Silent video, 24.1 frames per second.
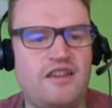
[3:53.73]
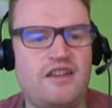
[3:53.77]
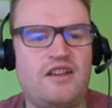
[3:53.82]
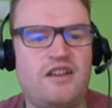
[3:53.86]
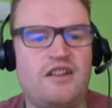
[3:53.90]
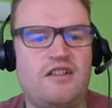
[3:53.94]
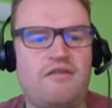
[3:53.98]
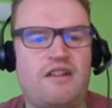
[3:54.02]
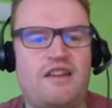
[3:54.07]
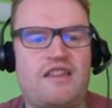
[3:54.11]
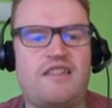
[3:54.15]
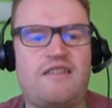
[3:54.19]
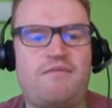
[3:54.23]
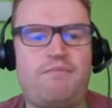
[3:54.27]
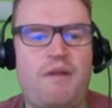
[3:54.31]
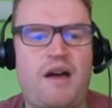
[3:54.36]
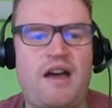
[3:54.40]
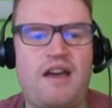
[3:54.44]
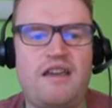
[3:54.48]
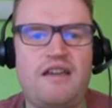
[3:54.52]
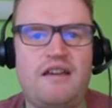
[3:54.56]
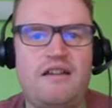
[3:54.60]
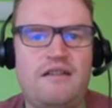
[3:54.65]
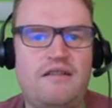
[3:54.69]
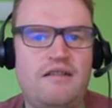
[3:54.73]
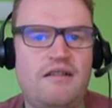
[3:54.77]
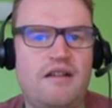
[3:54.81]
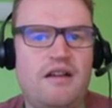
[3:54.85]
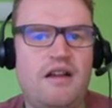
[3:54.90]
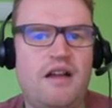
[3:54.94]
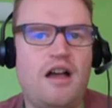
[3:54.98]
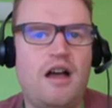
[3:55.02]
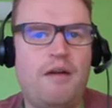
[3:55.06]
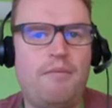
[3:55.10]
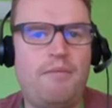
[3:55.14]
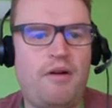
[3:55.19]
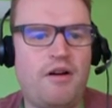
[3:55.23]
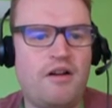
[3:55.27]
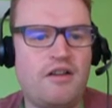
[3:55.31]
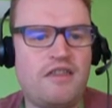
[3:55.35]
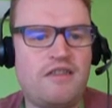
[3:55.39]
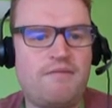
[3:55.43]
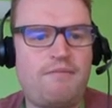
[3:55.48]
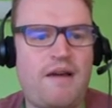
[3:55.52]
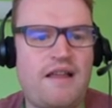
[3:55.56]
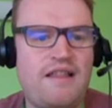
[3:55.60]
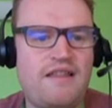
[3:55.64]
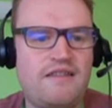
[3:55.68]
that you're going to expire a
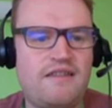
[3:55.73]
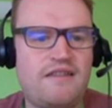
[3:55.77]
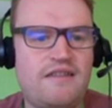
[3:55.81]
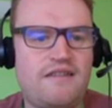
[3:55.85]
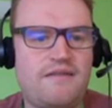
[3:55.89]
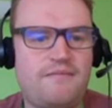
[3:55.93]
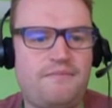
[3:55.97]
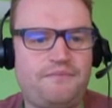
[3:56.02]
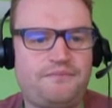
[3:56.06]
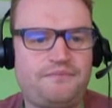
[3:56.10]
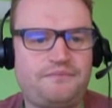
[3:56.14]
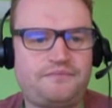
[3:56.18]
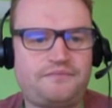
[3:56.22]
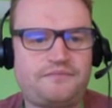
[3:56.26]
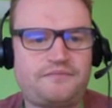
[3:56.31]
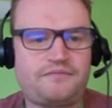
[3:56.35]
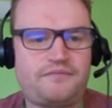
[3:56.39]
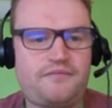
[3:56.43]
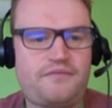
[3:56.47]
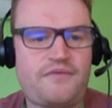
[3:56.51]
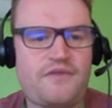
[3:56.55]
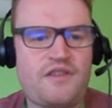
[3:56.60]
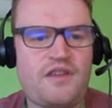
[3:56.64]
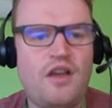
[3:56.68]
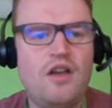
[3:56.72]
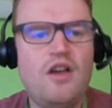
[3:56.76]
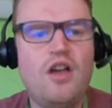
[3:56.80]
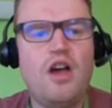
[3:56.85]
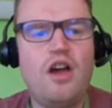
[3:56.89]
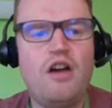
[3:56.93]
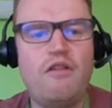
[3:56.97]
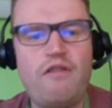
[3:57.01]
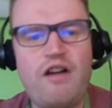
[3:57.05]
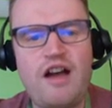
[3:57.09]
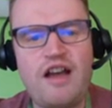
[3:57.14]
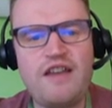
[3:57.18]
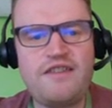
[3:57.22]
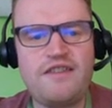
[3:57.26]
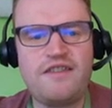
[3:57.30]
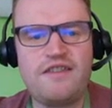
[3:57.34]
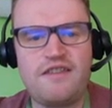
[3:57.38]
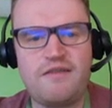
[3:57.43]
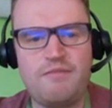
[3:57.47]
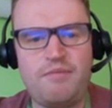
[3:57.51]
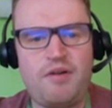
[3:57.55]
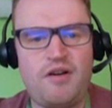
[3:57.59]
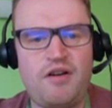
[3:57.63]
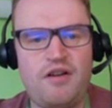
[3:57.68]
points balance. Horizon
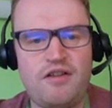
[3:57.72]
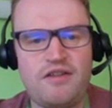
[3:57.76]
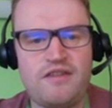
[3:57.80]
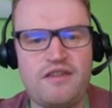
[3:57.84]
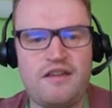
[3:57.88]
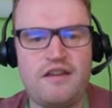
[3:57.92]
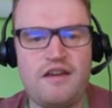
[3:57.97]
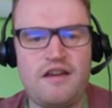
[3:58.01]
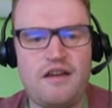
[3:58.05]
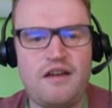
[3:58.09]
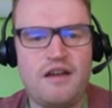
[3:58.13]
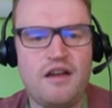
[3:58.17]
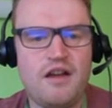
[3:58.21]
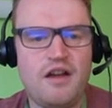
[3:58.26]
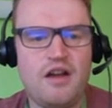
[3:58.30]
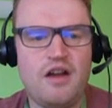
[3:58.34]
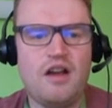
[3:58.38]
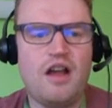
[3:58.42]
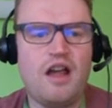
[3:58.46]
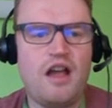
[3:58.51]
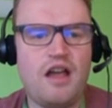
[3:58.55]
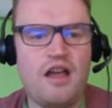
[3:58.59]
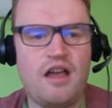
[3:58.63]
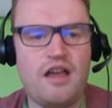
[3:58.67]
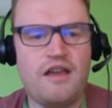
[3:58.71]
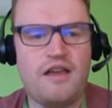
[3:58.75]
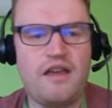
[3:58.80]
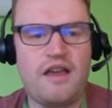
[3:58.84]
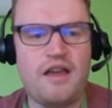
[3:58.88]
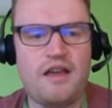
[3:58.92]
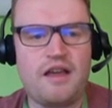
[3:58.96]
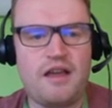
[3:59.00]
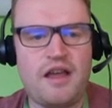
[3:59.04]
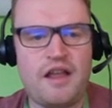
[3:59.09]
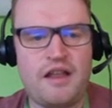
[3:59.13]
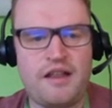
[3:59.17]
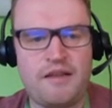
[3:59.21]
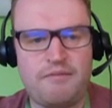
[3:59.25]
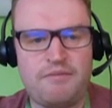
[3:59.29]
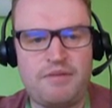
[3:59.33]
supports an